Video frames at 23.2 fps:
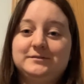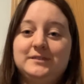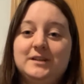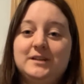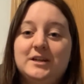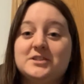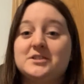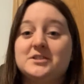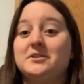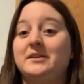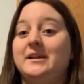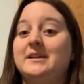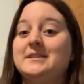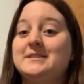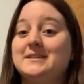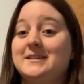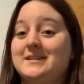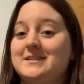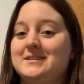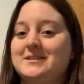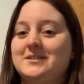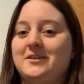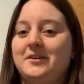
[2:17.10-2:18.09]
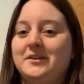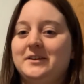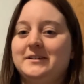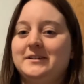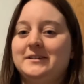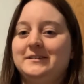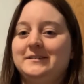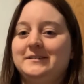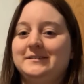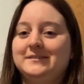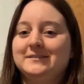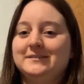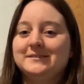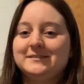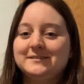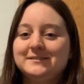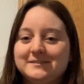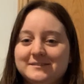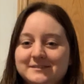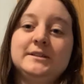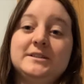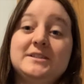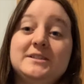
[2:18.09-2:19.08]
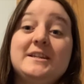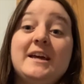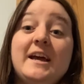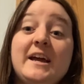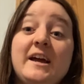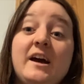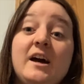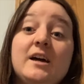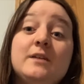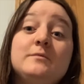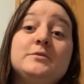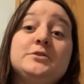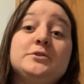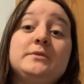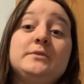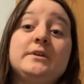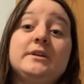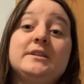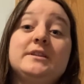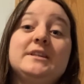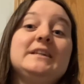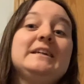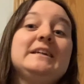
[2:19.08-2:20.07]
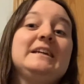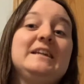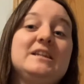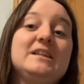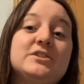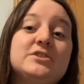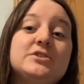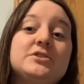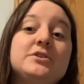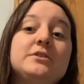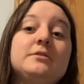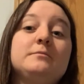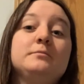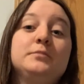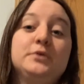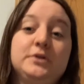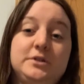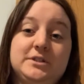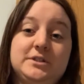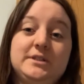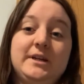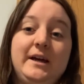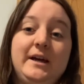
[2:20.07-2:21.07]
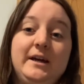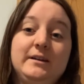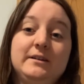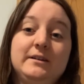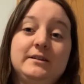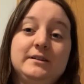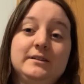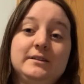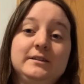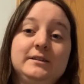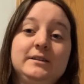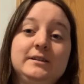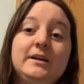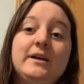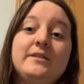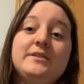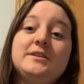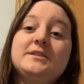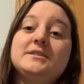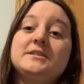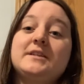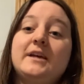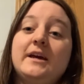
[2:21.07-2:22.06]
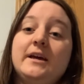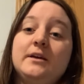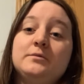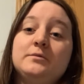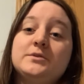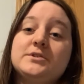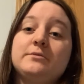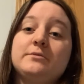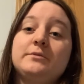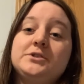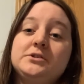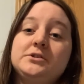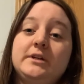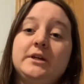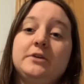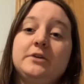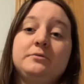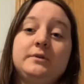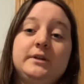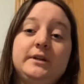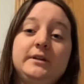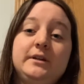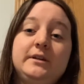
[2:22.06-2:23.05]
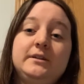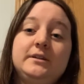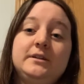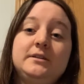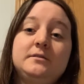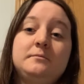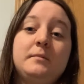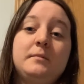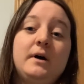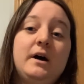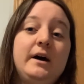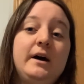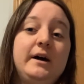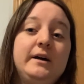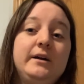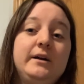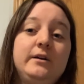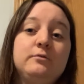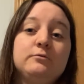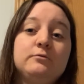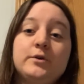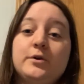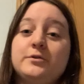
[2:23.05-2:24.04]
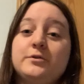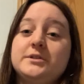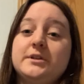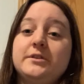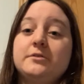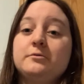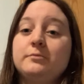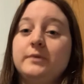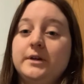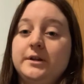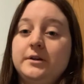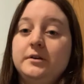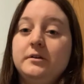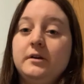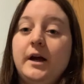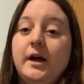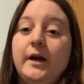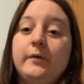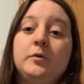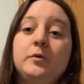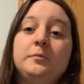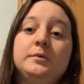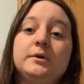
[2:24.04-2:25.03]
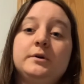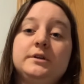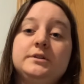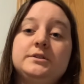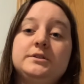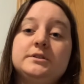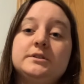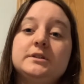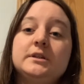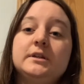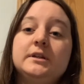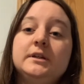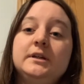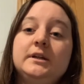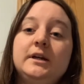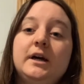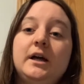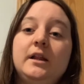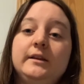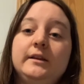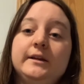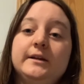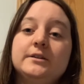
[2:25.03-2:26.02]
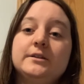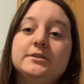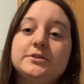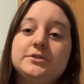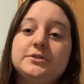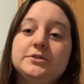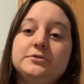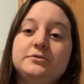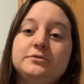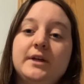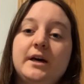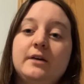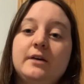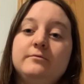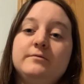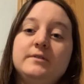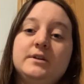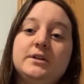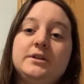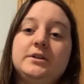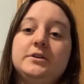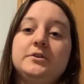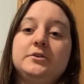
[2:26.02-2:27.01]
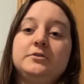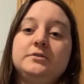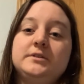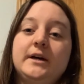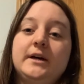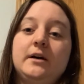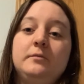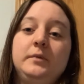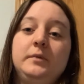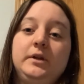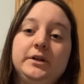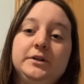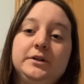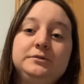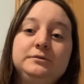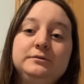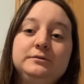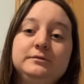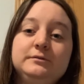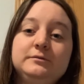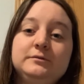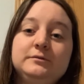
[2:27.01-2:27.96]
So let's get started. Today I am doing the Easter book tag. This tag was originally created by Rosie the Reader. I will put a link to that video down below.